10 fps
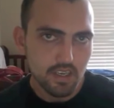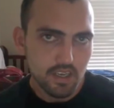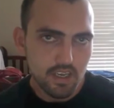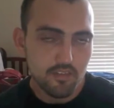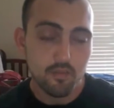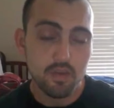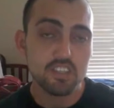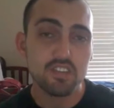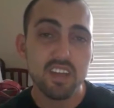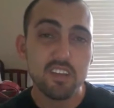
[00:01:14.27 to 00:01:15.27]

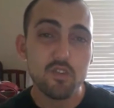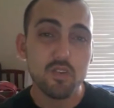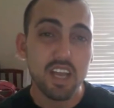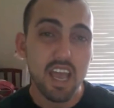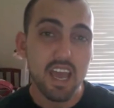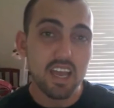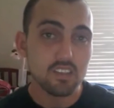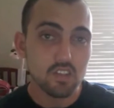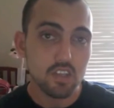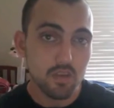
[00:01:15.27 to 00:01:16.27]
Information that you could
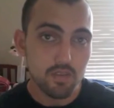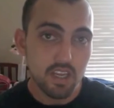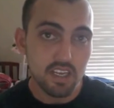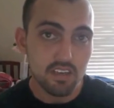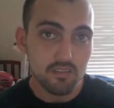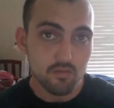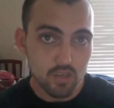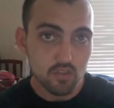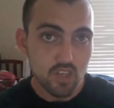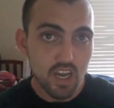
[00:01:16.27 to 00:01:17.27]
actually obtain
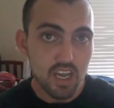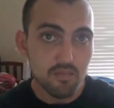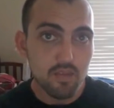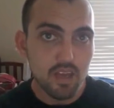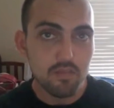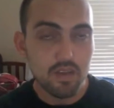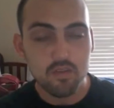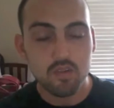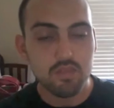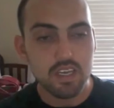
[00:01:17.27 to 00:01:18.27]
real time and be
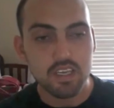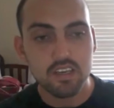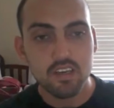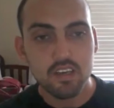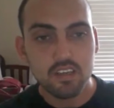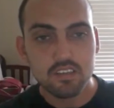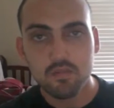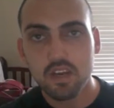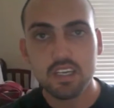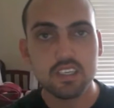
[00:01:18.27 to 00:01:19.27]
able to make some
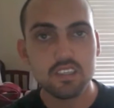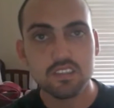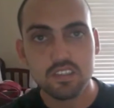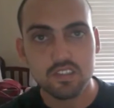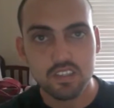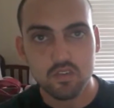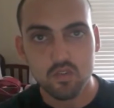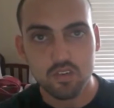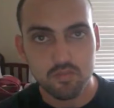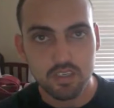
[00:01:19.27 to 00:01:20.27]
kind of decision in
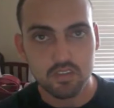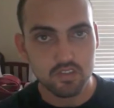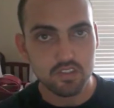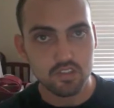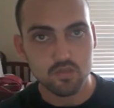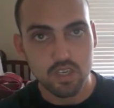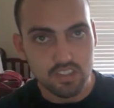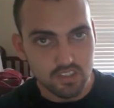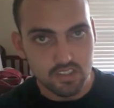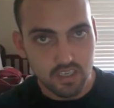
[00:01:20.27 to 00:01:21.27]
order to better your
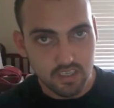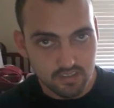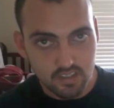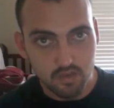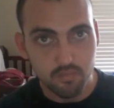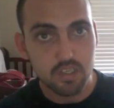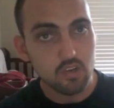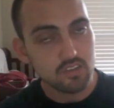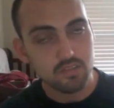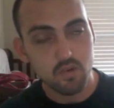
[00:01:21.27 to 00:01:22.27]
situation as a company
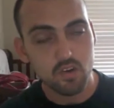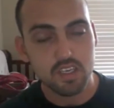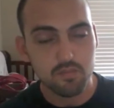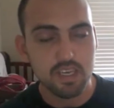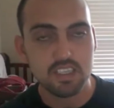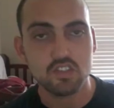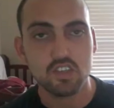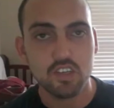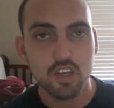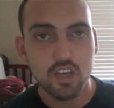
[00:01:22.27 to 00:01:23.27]
or as a marketing manager.